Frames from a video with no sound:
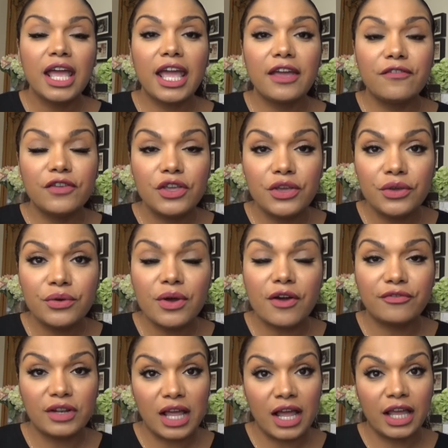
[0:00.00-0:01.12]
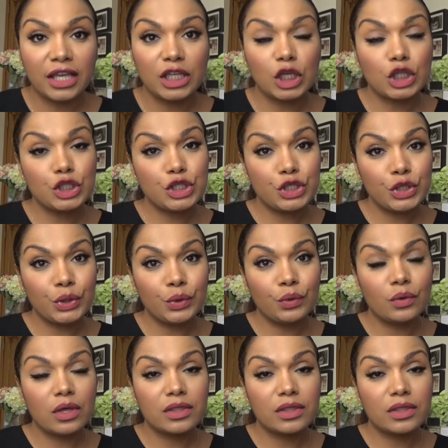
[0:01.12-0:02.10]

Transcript: If you are flying to